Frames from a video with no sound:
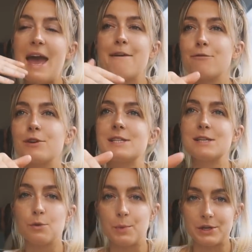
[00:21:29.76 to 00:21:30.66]
every
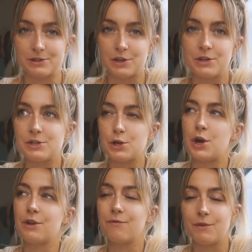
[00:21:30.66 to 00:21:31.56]
single person on this
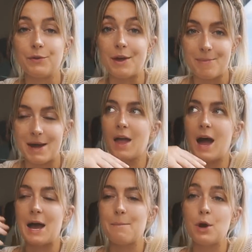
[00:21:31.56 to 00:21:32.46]
earth feel their best.
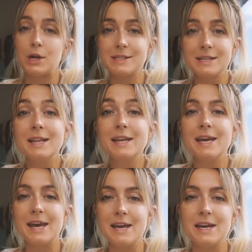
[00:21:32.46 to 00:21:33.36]
I personally
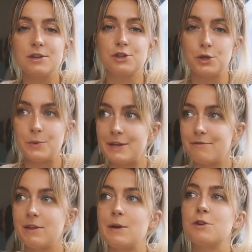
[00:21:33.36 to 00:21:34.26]
eat
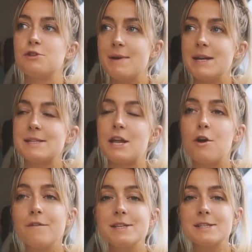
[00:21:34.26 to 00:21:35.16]
intuitively, which means that
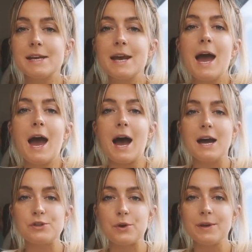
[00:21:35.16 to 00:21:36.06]
obviously
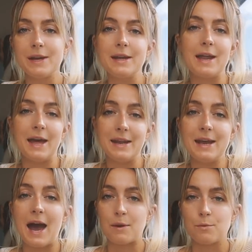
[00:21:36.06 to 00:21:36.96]
I don't eat
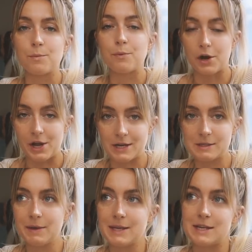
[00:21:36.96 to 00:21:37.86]
any animal
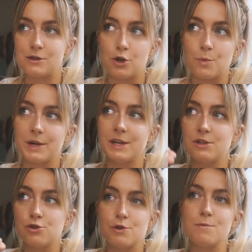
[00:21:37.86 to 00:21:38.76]
products because I don't want to
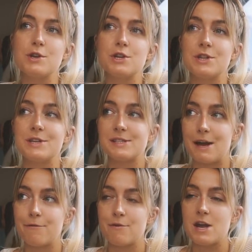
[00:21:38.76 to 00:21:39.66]
contribute to the
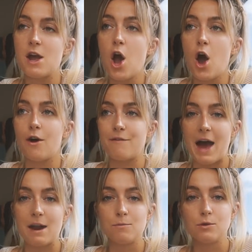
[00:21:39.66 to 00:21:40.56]
suffering of
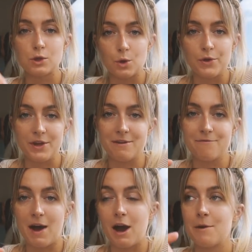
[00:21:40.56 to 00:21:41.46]
animals or the
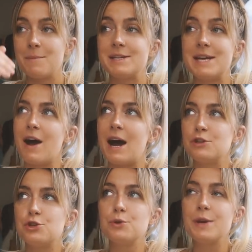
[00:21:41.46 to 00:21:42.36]
environment. However, I
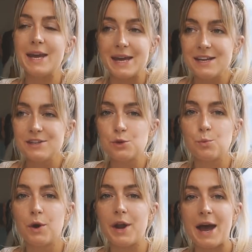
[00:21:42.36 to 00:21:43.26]
do eat
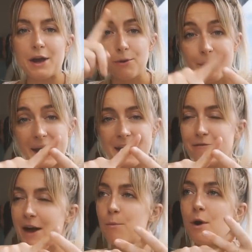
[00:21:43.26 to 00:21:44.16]
what I crave
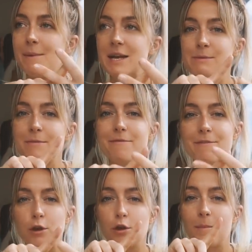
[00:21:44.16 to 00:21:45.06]
and what makes me
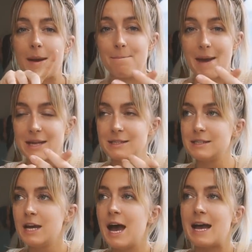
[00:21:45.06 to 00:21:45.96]
feel my
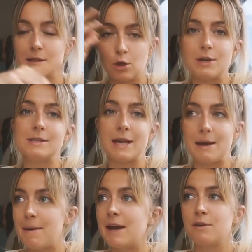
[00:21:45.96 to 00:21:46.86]
best, as long as they're
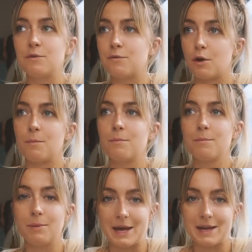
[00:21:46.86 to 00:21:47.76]
made from
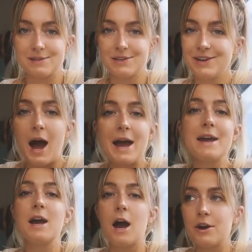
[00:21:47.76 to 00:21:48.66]
plants. I
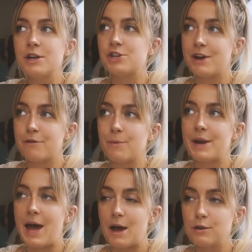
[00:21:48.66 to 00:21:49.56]
encourage
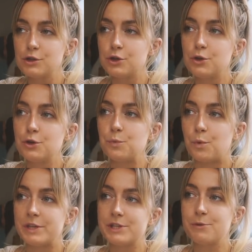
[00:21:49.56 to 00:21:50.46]
everyone else who
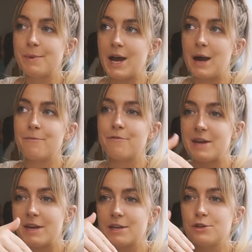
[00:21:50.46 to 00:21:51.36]
wants to become
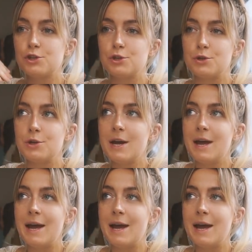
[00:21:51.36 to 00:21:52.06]
vegan to